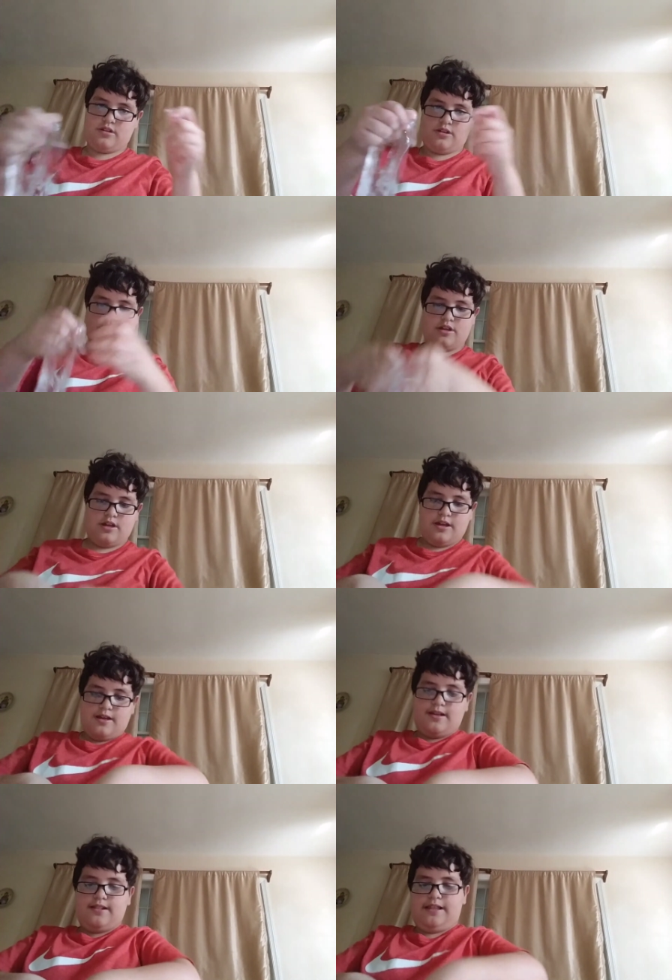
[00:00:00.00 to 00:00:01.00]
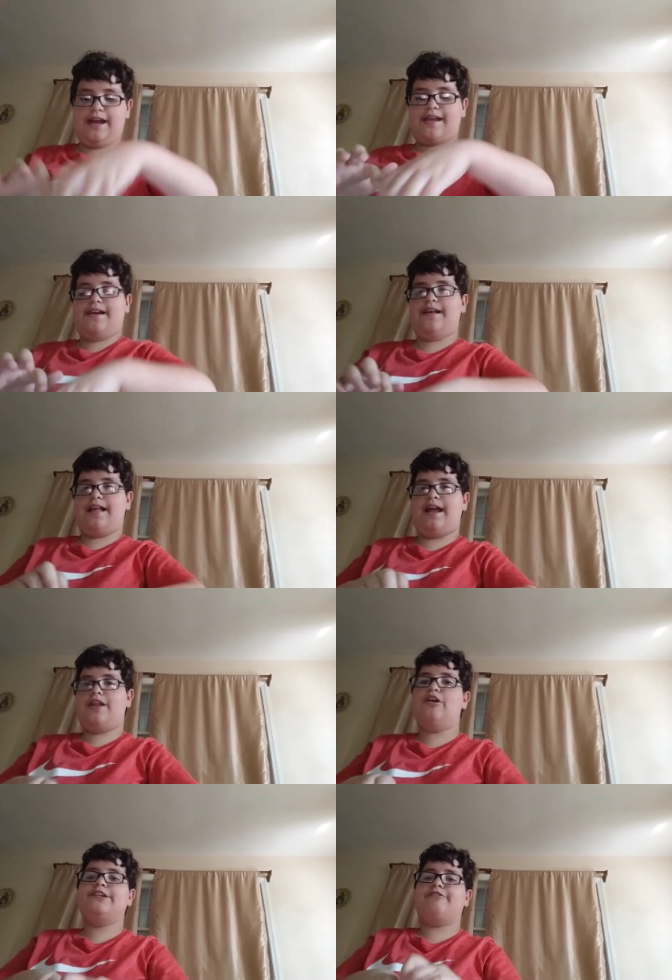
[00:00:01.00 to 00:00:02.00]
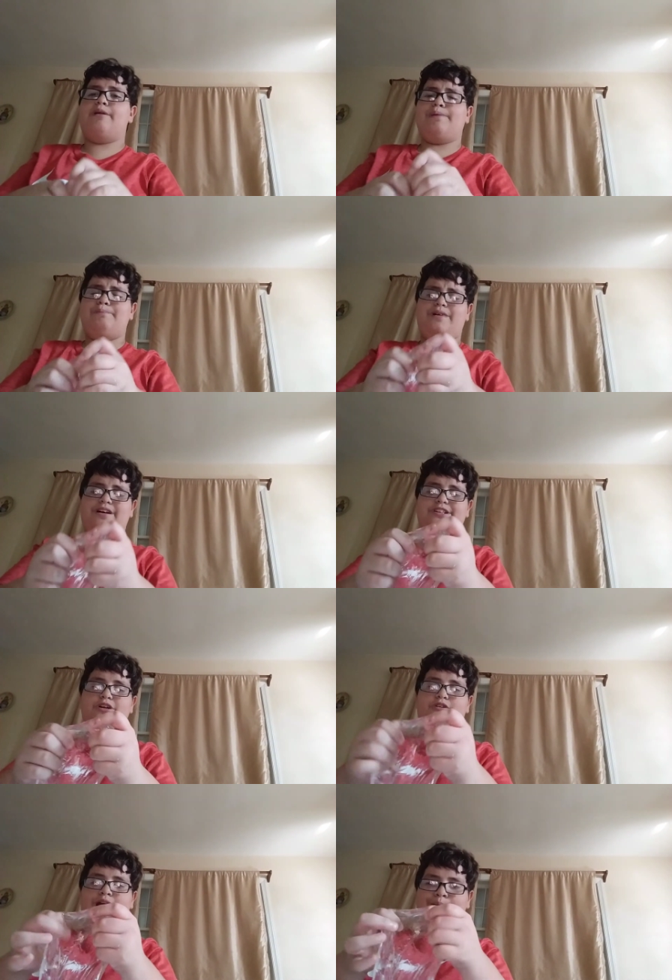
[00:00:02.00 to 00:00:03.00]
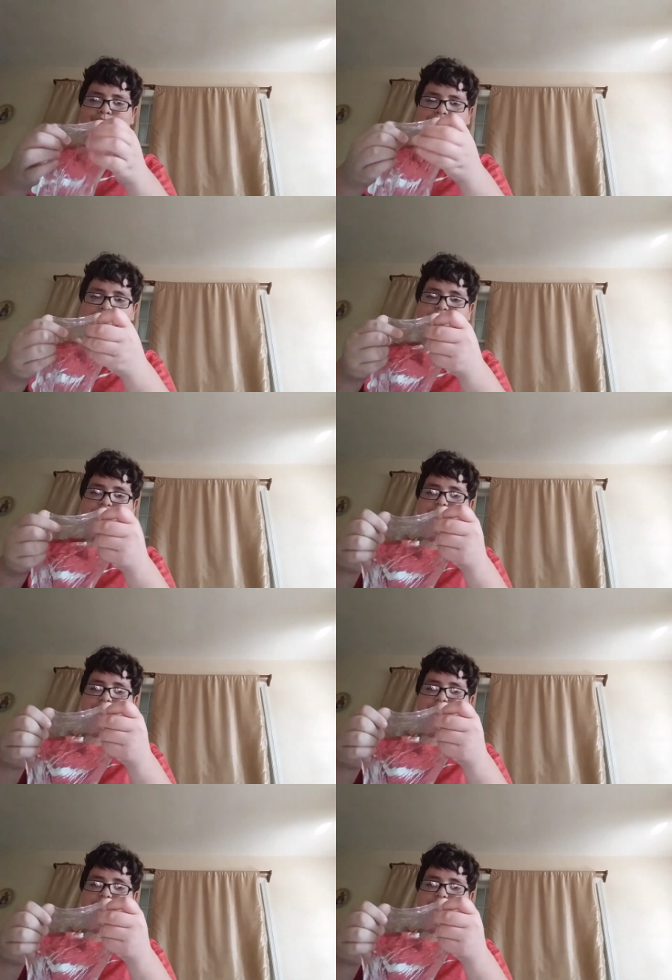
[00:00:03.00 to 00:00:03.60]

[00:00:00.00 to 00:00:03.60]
Like, I know it's rubby, but it's okay because, you know, like